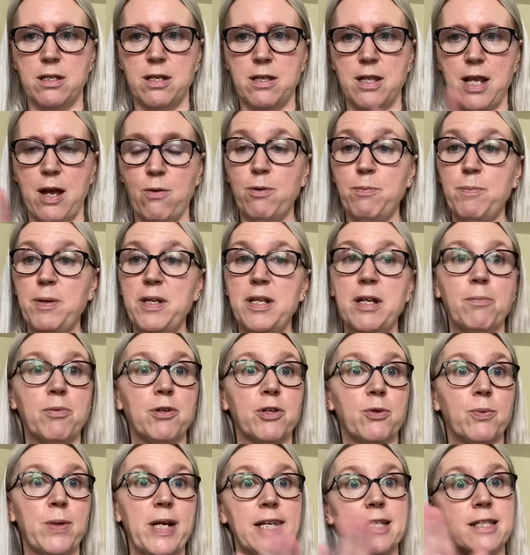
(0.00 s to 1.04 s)
would be number
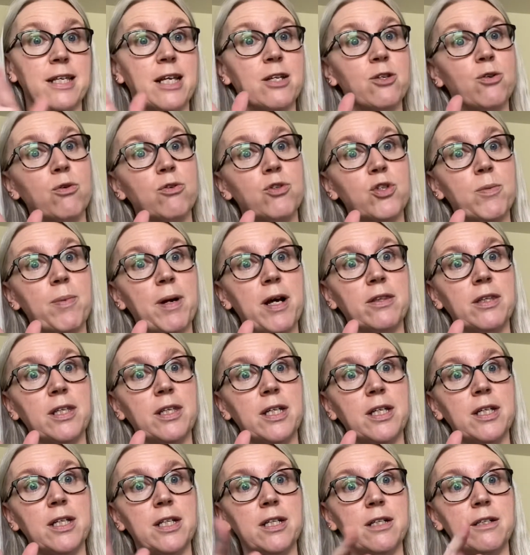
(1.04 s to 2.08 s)
3, because I told you about
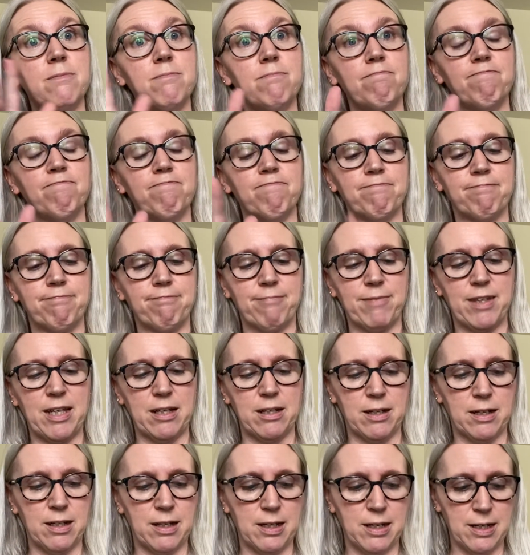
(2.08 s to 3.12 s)
the
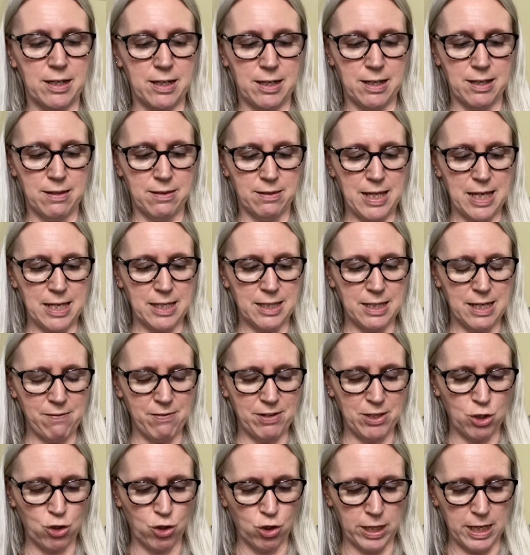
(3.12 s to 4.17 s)

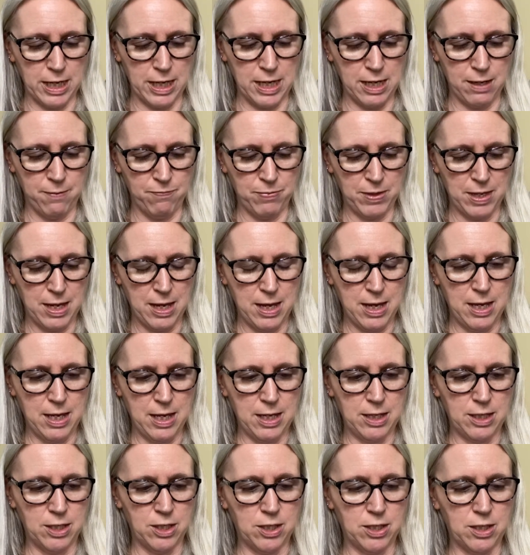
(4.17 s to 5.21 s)
Thanksgiving turkey
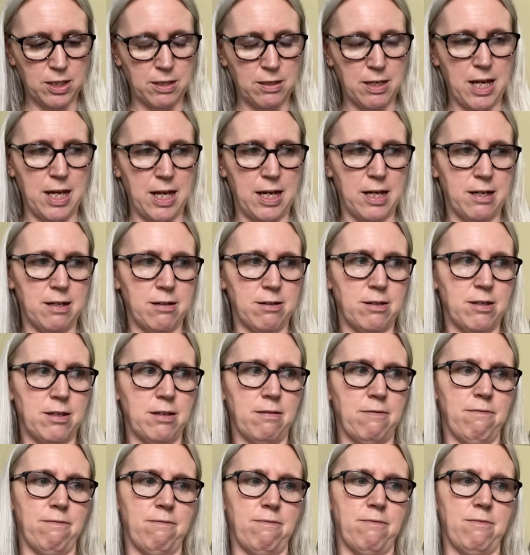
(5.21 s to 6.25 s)
and
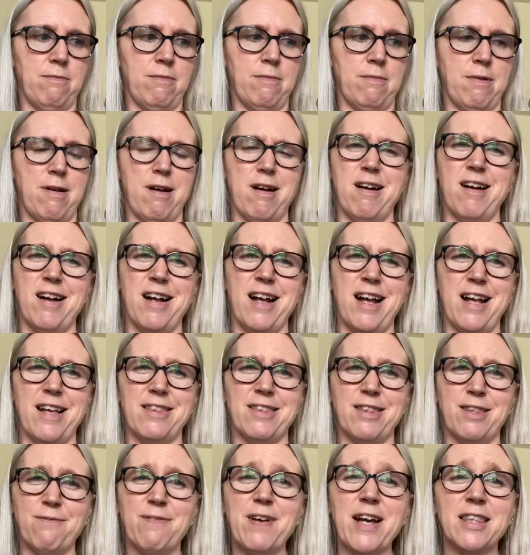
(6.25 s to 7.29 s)

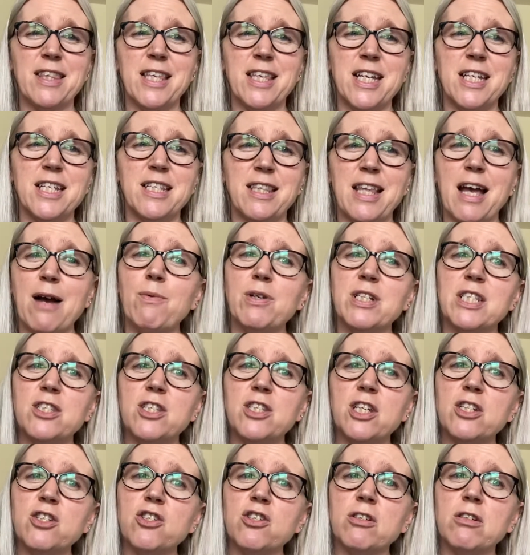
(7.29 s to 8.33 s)
the fact that that one's
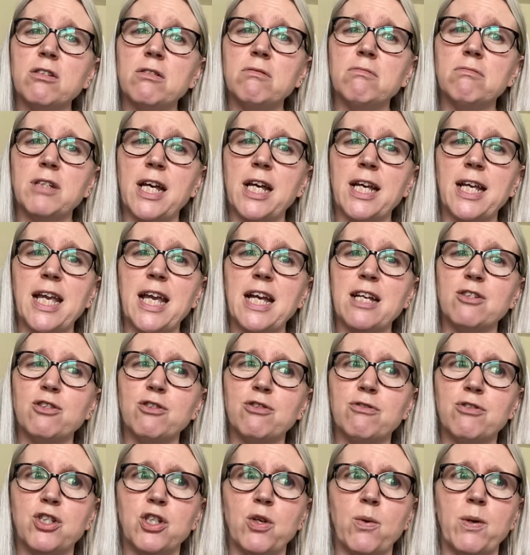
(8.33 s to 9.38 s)
digital. I can't
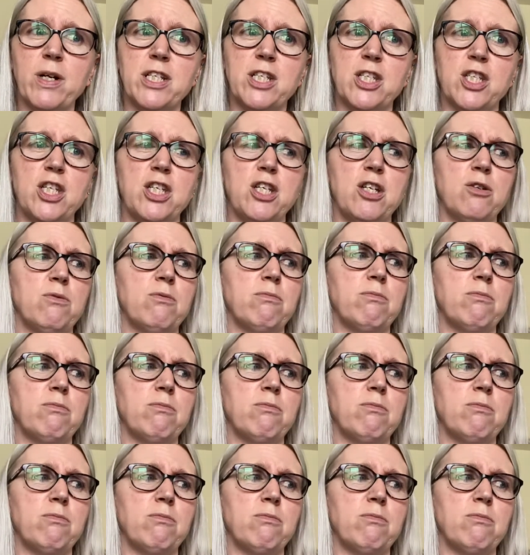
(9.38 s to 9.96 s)
show it to you.